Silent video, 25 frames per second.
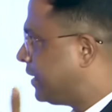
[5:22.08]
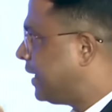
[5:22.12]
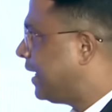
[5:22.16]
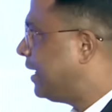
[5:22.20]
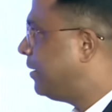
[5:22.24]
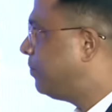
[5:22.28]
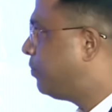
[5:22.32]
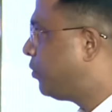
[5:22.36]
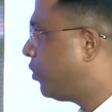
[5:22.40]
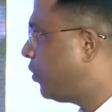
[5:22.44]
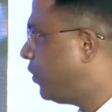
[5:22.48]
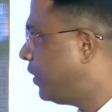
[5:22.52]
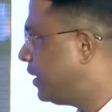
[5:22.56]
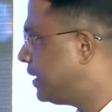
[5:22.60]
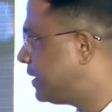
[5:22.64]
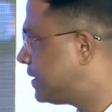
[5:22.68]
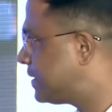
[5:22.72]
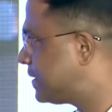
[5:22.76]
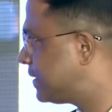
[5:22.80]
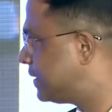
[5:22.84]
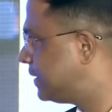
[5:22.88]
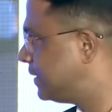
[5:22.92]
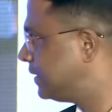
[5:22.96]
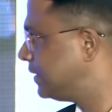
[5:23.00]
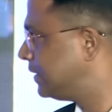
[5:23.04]
So Dell Pro
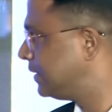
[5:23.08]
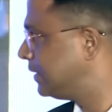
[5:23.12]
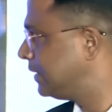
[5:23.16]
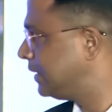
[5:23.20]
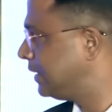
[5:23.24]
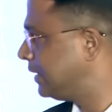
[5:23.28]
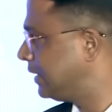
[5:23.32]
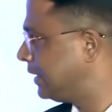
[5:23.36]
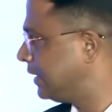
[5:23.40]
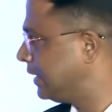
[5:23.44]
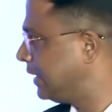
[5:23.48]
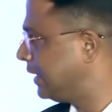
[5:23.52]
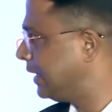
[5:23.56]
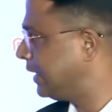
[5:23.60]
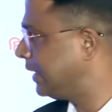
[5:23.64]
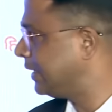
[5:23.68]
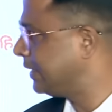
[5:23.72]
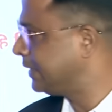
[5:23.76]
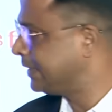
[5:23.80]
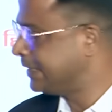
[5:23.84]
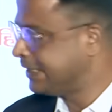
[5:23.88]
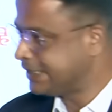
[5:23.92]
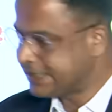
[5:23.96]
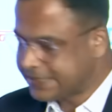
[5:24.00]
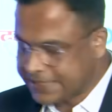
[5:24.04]
is
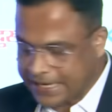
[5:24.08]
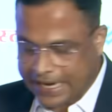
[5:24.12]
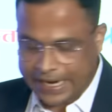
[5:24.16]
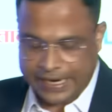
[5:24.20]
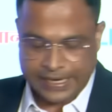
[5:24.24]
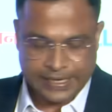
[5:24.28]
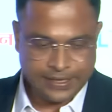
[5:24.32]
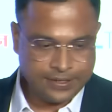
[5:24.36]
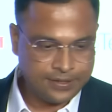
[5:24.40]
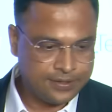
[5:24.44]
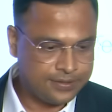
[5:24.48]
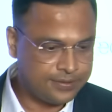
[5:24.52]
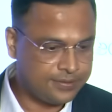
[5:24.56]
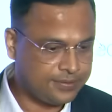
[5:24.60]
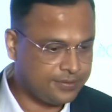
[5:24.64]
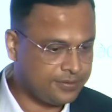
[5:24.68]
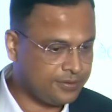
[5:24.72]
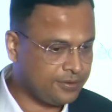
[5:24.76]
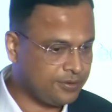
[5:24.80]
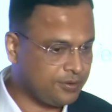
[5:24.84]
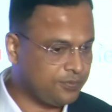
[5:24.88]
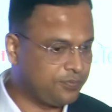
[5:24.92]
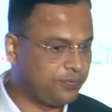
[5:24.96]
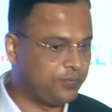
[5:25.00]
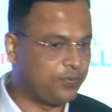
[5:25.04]
designed
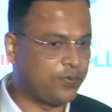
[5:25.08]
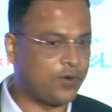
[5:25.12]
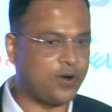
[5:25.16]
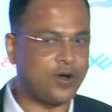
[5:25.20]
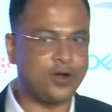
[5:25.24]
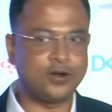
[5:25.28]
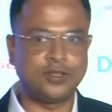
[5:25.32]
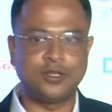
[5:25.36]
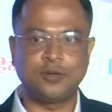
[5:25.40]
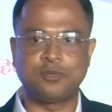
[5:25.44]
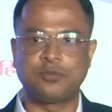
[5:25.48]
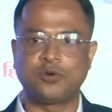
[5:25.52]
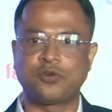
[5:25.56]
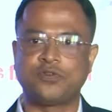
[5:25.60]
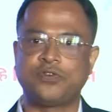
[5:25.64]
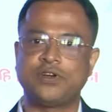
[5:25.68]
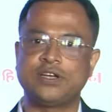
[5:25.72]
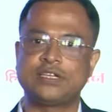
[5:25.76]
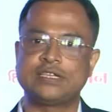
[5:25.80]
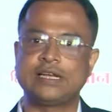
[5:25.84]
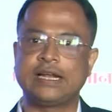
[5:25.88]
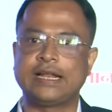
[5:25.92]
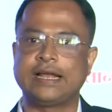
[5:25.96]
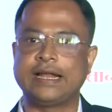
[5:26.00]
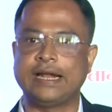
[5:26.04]
for the
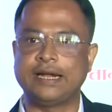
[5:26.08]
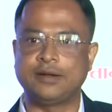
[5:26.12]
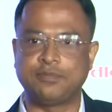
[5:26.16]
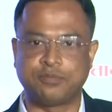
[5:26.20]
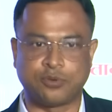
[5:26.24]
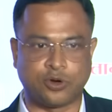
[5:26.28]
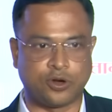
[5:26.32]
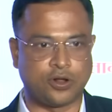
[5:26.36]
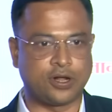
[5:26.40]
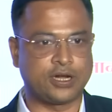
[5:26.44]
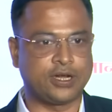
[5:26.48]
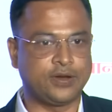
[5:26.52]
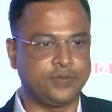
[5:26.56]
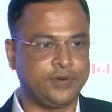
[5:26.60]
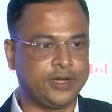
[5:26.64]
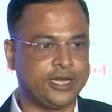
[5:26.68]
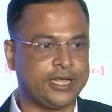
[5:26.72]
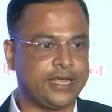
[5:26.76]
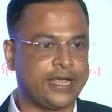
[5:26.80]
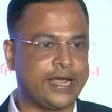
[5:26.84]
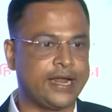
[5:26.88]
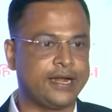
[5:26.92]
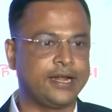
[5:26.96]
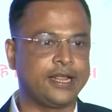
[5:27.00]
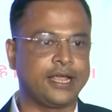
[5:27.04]
professional grade
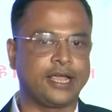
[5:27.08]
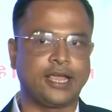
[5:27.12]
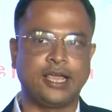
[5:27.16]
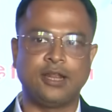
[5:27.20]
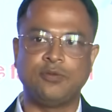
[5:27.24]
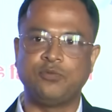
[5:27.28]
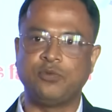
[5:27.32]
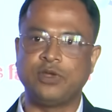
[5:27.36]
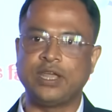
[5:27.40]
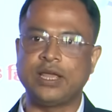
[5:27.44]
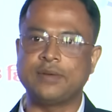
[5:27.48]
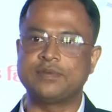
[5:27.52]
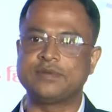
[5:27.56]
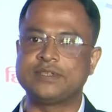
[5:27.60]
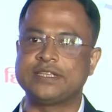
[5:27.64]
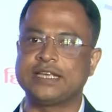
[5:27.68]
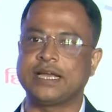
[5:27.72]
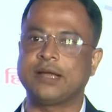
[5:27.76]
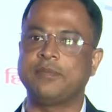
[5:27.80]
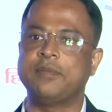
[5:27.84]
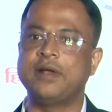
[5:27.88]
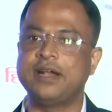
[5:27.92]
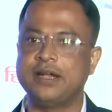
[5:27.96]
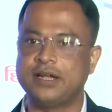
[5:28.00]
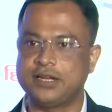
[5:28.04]
productivity, and again we have
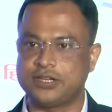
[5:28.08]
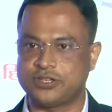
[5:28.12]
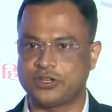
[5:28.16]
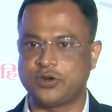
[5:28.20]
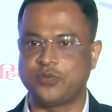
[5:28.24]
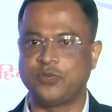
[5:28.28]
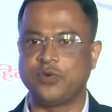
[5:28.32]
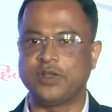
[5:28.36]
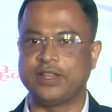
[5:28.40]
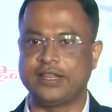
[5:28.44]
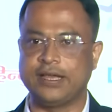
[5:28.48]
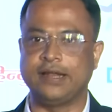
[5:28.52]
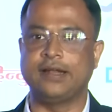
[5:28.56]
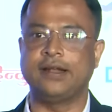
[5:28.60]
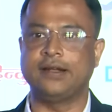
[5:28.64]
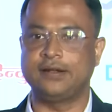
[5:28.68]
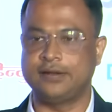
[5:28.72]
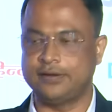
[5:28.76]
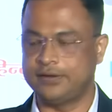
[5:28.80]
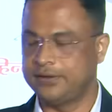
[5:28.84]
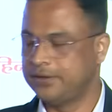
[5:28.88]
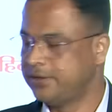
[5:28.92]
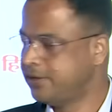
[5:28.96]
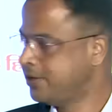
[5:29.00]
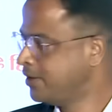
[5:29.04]
segmentation within
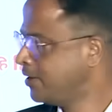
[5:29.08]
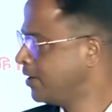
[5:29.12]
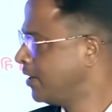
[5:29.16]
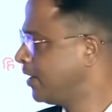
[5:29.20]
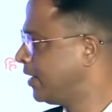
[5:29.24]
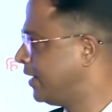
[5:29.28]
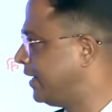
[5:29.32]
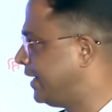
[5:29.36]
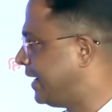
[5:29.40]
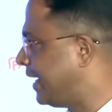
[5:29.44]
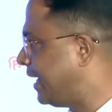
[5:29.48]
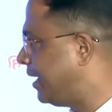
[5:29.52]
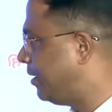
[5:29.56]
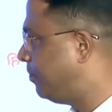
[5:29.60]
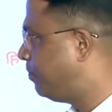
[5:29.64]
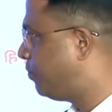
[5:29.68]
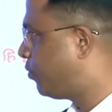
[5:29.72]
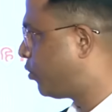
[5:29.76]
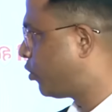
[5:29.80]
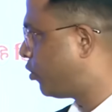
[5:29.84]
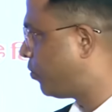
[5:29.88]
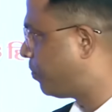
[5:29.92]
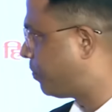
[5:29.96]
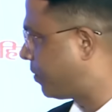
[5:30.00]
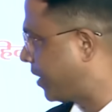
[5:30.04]
it: Dell
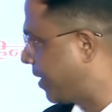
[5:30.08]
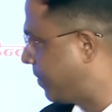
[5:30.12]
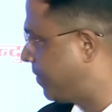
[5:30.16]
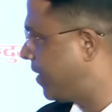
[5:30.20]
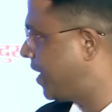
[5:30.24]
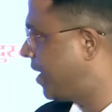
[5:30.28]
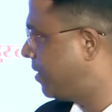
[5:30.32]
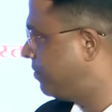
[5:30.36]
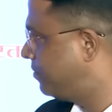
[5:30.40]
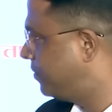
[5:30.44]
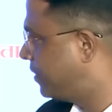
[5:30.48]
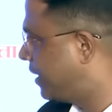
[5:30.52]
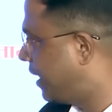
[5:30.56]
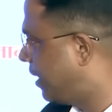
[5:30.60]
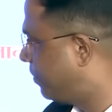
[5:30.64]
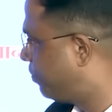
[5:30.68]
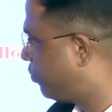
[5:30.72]
Pro Premium,